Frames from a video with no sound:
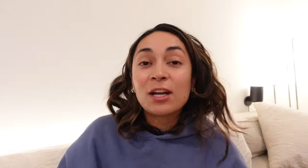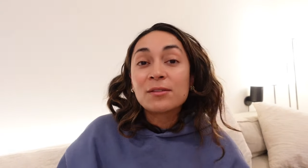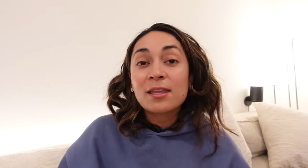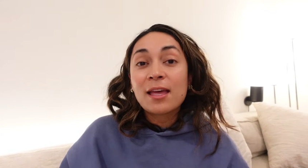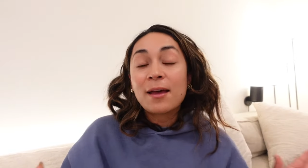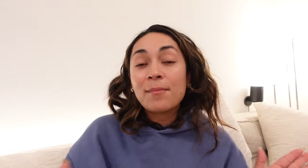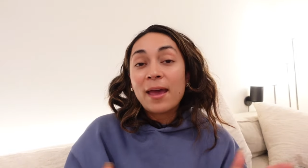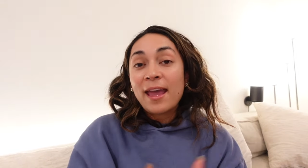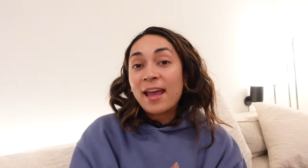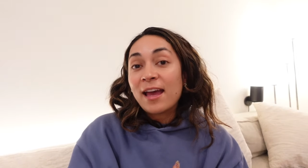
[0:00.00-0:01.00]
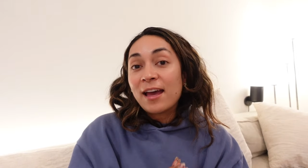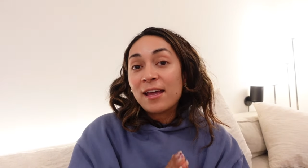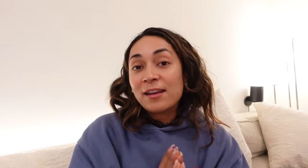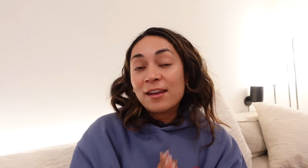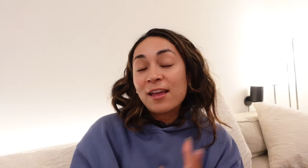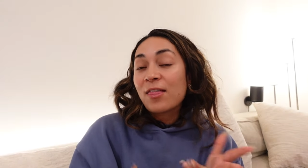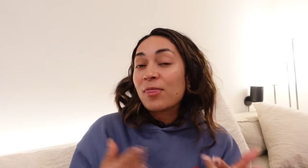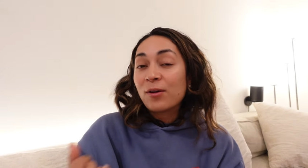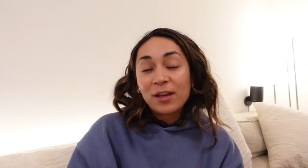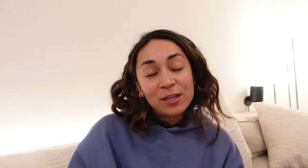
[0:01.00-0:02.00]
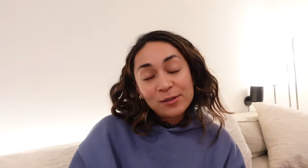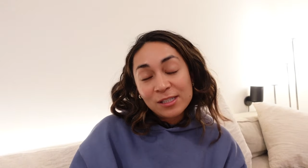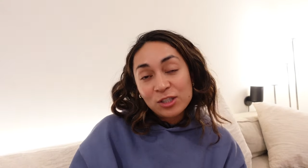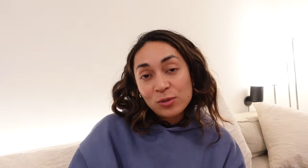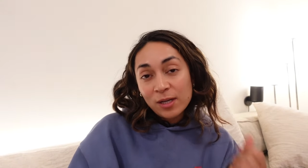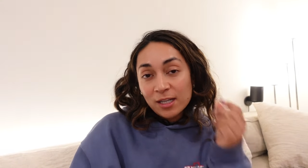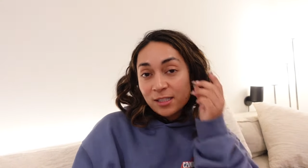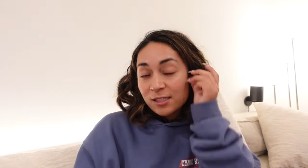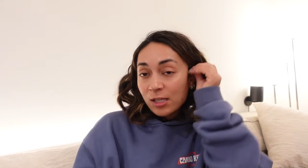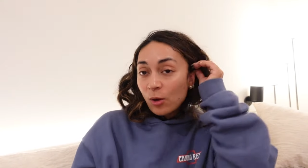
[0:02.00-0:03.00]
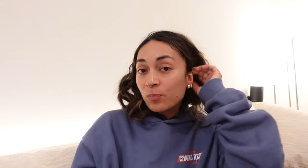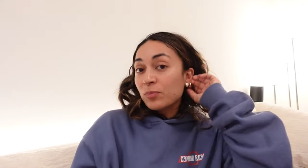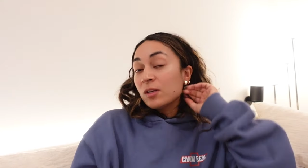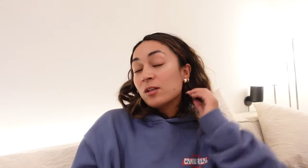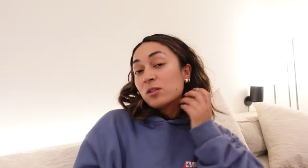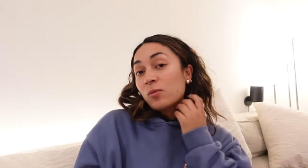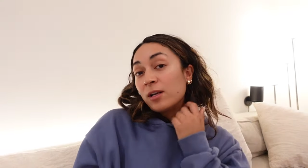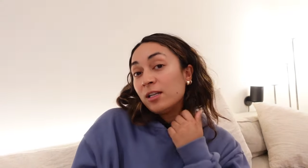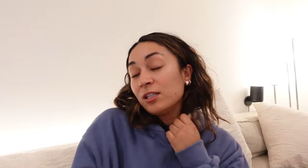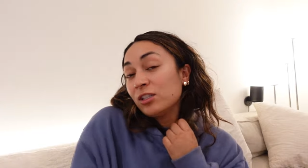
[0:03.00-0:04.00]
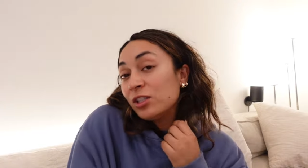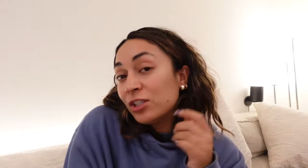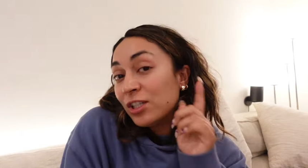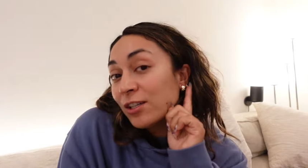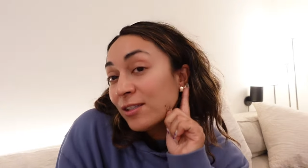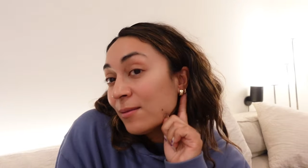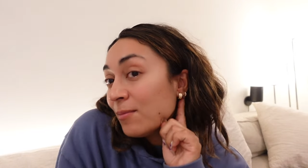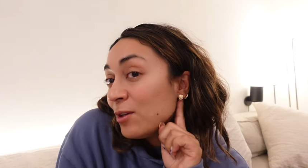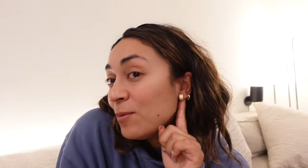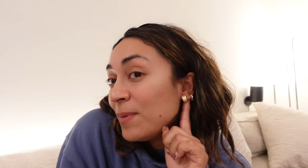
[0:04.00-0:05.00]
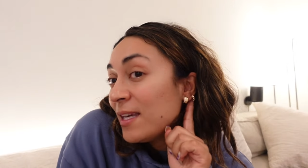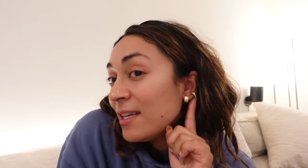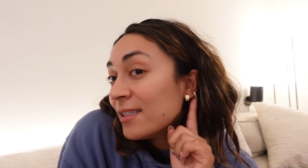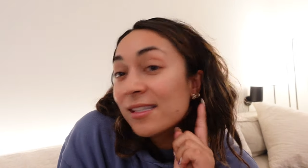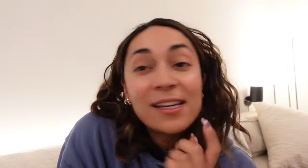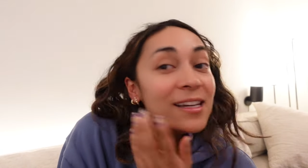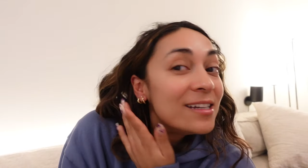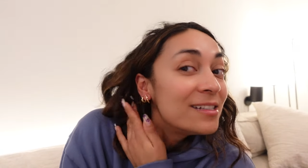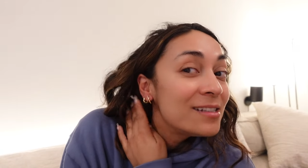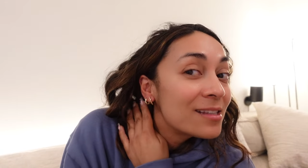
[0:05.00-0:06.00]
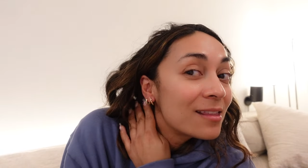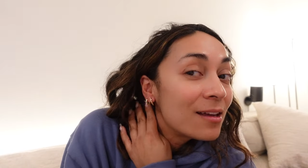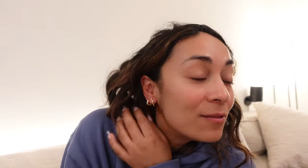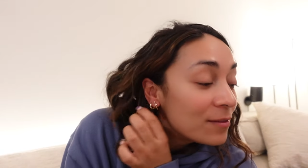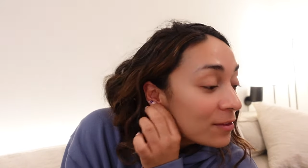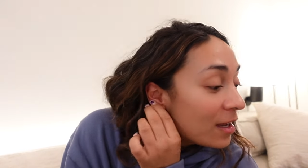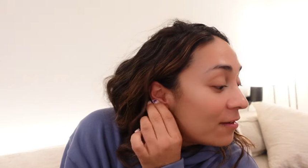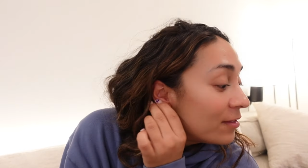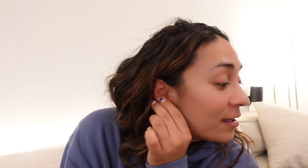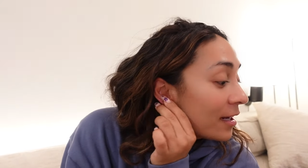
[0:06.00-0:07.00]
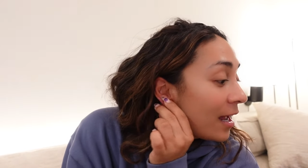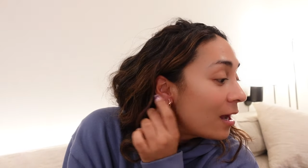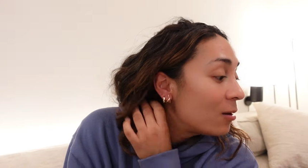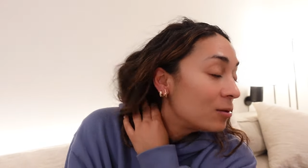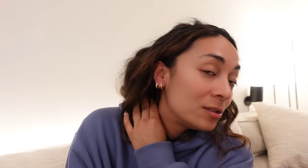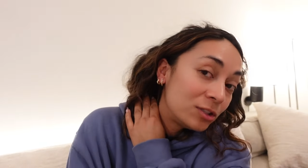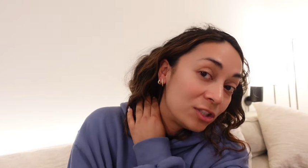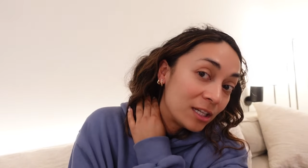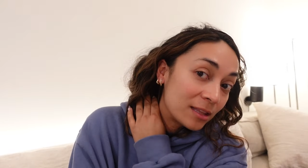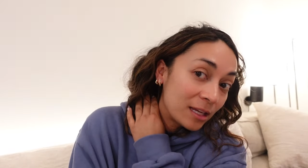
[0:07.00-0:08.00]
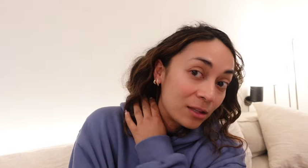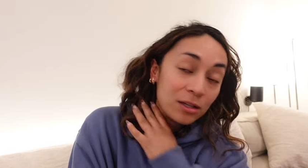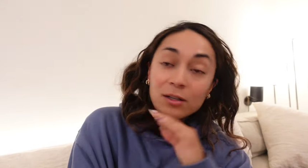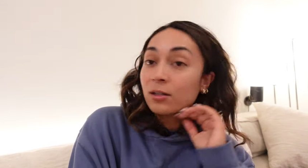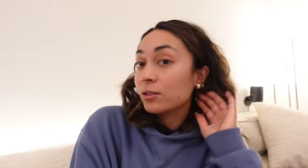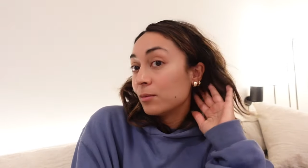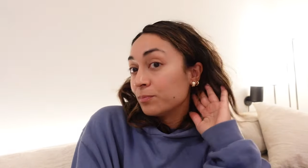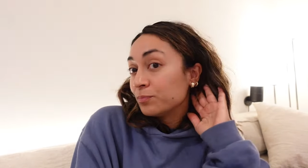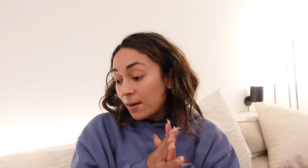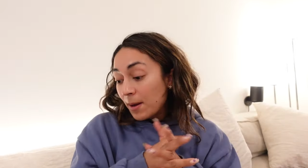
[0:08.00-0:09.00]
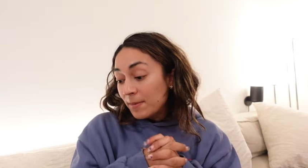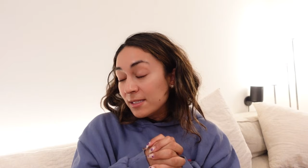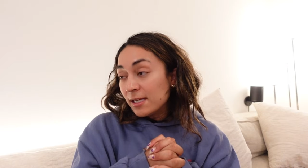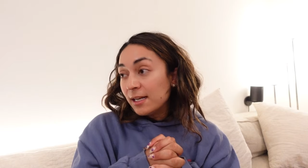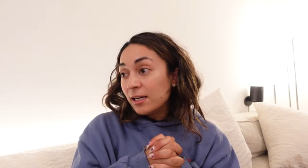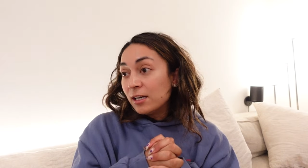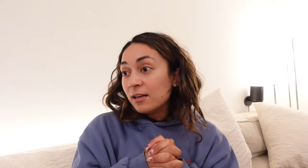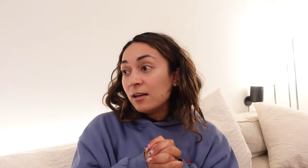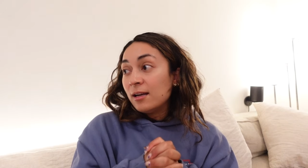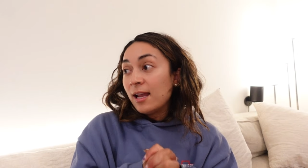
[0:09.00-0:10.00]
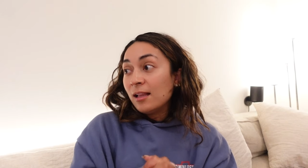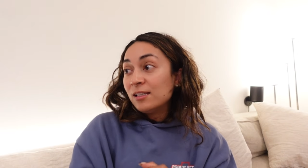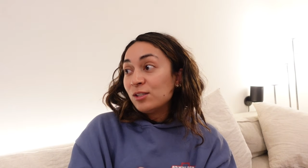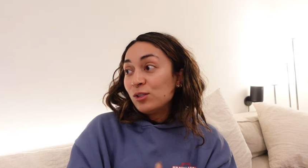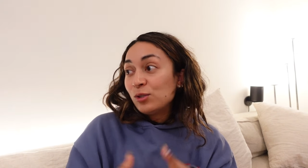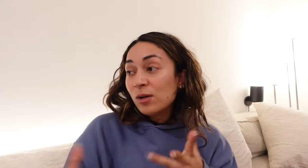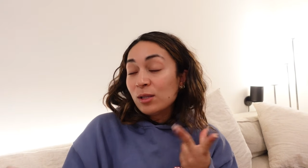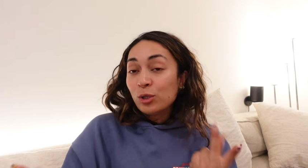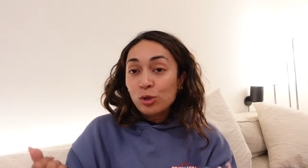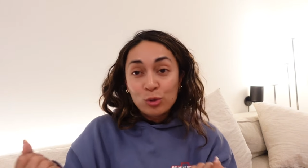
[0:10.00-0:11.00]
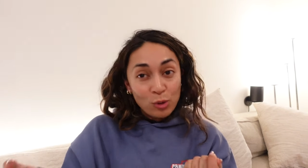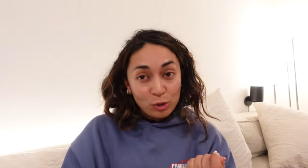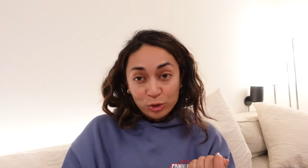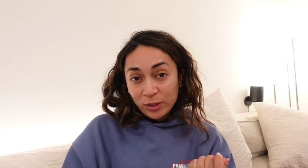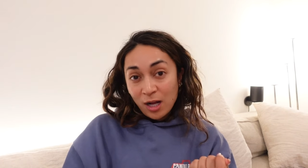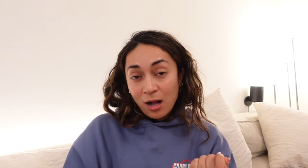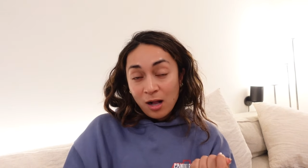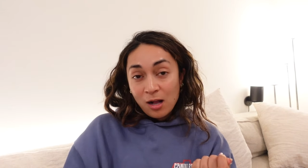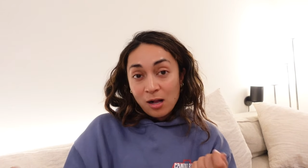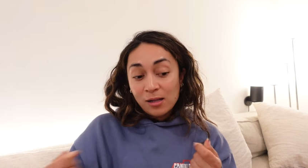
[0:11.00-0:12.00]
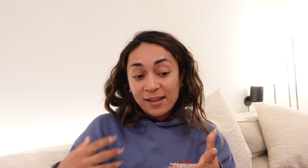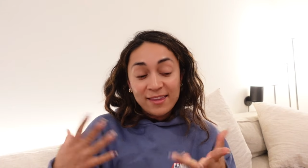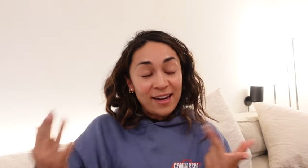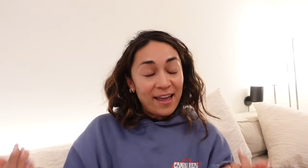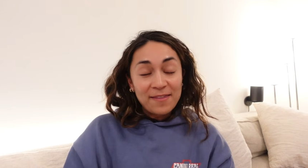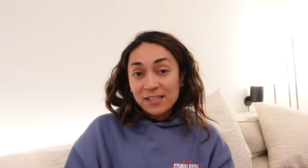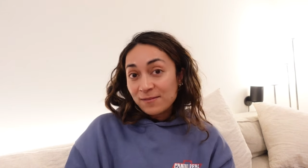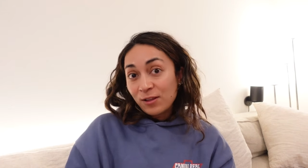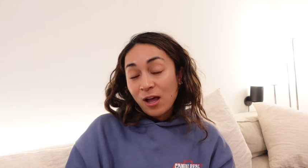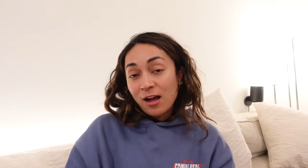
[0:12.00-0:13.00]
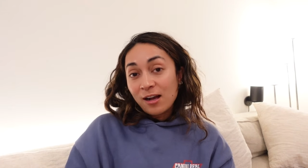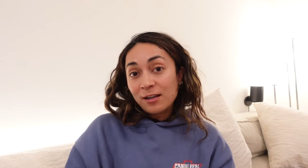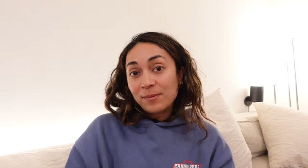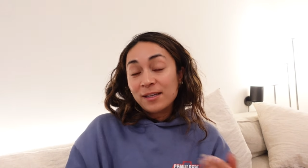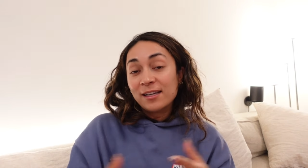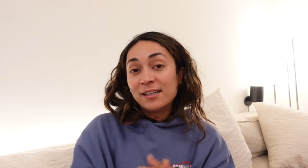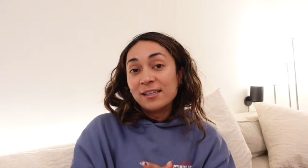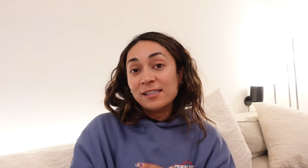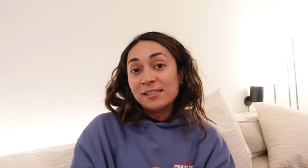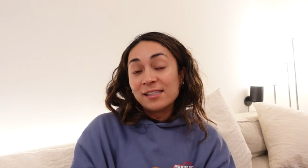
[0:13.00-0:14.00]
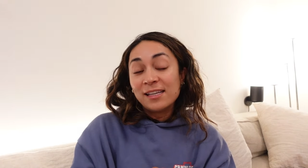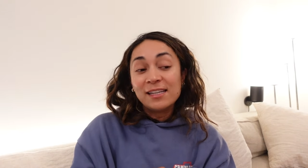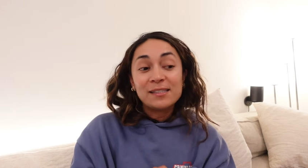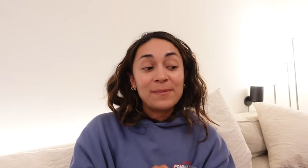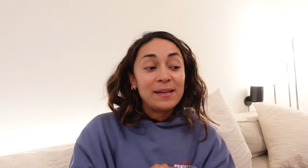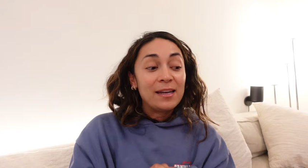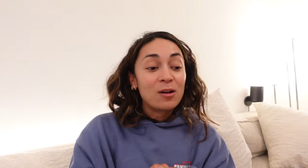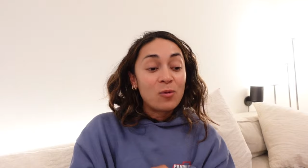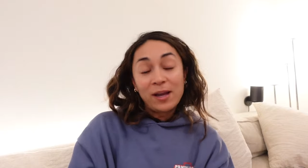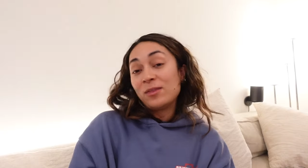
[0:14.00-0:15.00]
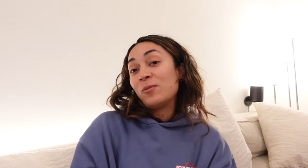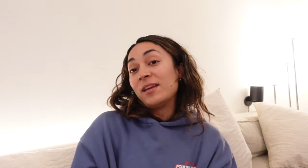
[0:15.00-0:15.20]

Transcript: out to them and they'll get you situated. So just wanted to share some new pieces. Love, love, love. And look at how chic they look. I'm gonna pop this in here. Now let's do a little grocery haul and then end this vlog because it has been quite the